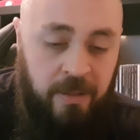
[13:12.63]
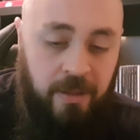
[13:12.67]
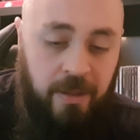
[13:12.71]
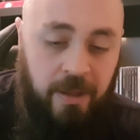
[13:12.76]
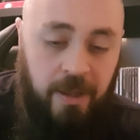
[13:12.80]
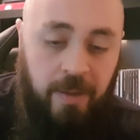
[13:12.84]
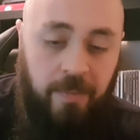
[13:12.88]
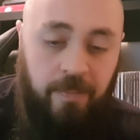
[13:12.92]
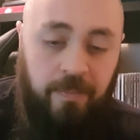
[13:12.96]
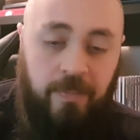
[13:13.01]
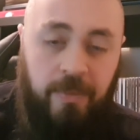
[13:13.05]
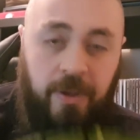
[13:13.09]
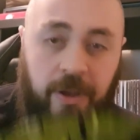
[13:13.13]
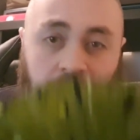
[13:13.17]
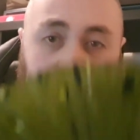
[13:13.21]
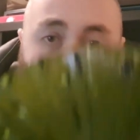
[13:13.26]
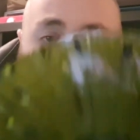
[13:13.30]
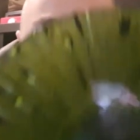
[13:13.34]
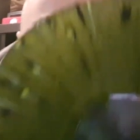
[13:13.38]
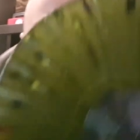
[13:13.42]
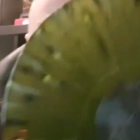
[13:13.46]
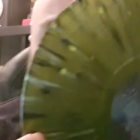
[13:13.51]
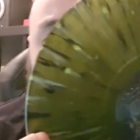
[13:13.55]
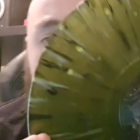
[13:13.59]
And I
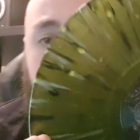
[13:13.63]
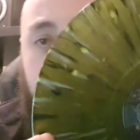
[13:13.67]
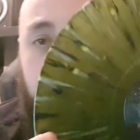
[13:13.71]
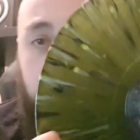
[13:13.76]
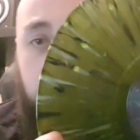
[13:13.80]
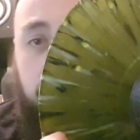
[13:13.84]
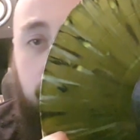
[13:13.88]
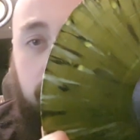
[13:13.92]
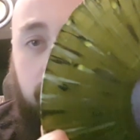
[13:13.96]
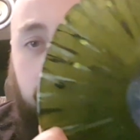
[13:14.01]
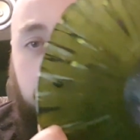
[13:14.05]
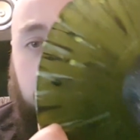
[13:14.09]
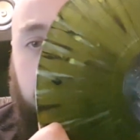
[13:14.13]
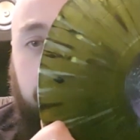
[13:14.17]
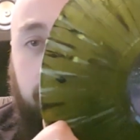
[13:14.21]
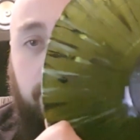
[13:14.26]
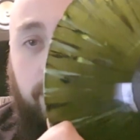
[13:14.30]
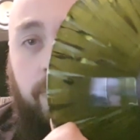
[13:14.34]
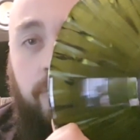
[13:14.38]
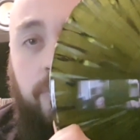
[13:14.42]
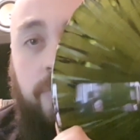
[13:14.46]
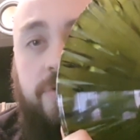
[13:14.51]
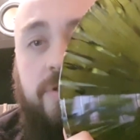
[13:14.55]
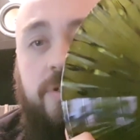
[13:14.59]
got the, what they
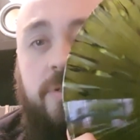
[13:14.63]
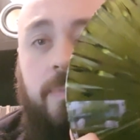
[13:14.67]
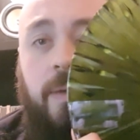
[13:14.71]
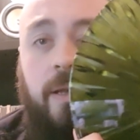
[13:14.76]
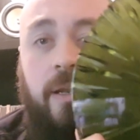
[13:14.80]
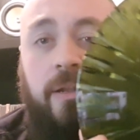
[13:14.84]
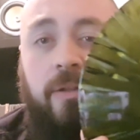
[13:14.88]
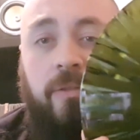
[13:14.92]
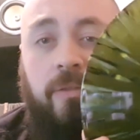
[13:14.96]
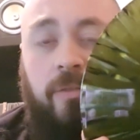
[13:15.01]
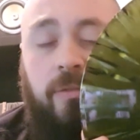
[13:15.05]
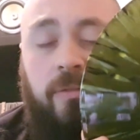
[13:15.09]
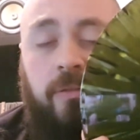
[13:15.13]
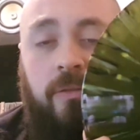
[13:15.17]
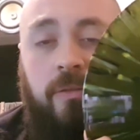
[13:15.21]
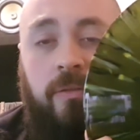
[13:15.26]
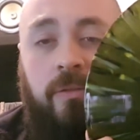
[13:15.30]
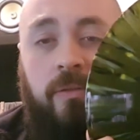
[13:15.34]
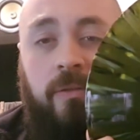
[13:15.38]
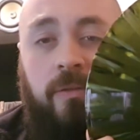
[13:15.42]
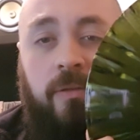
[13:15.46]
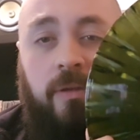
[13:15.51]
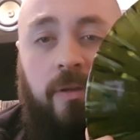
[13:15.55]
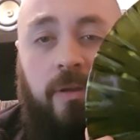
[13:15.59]
call Watermelon
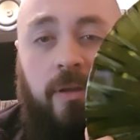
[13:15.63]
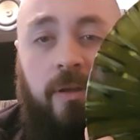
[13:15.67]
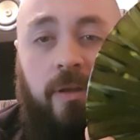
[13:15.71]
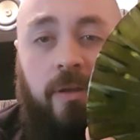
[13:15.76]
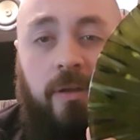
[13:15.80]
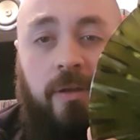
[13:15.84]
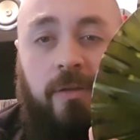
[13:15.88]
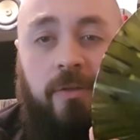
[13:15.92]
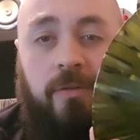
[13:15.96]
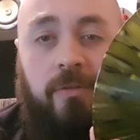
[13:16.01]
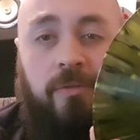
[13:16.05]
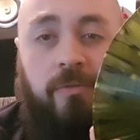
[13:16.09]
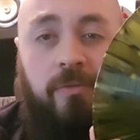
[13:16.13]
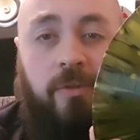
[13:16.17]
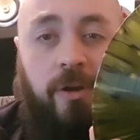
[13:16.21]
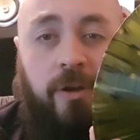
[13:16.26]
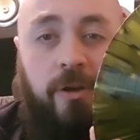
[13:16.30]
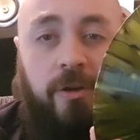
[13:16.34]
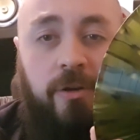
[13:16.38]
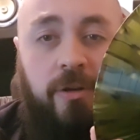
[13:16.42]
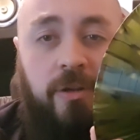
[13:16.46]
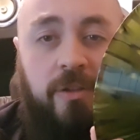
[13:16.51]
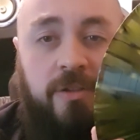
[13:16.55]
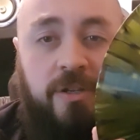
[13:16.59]

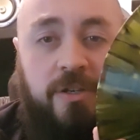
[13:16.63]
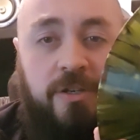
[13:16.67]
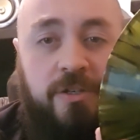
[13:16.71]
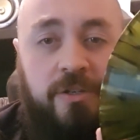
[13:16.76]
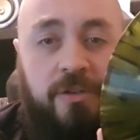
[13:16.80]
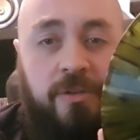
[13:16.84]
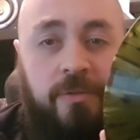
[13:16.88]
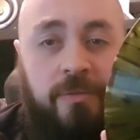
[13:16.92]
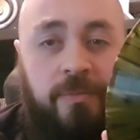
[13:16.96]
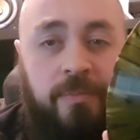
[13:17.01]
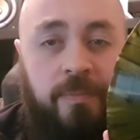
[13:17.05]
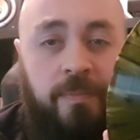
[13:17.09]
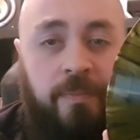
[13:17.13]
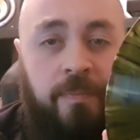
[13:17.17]
vinyl edition.